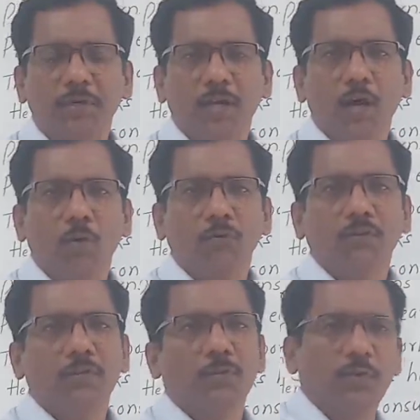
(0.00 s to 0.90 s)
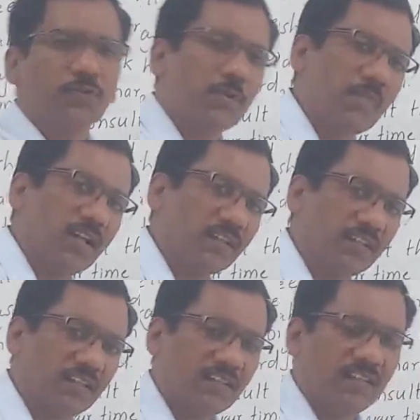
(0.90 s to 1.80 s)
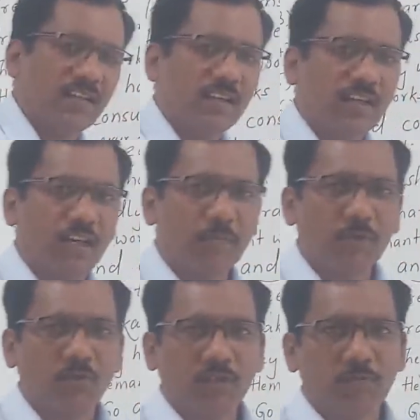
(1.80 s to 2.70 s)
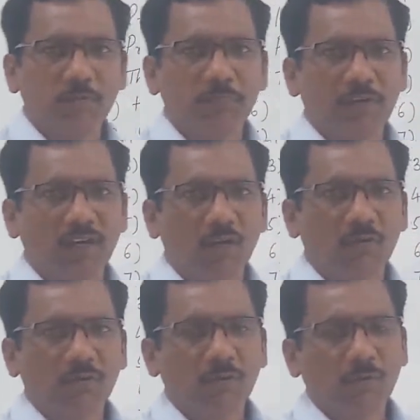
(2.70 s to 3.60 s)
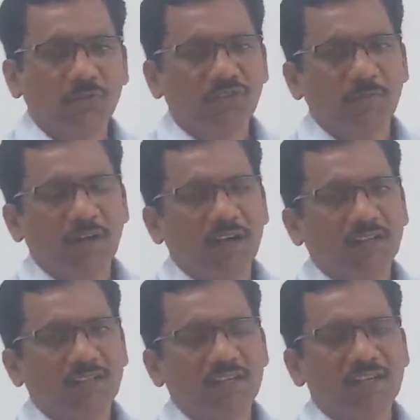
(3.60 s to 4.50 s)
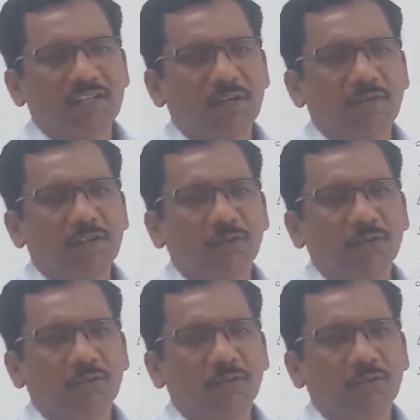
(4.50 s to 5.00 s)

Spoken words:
pronoun, question mark. Helping verb, pronoun, question mark is equal